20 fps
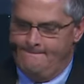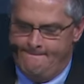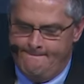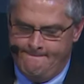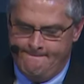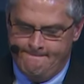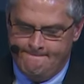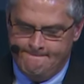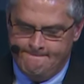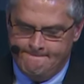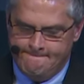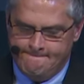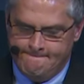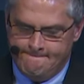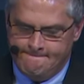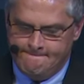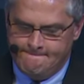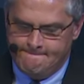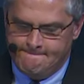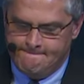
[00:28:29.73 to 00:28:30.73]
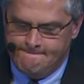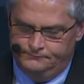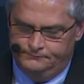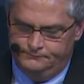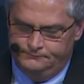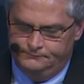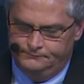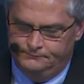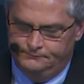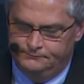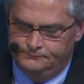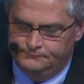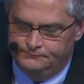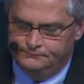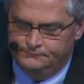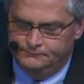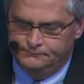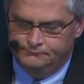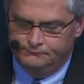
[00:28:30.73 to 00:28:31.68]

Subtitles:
No one is speaking in this clip.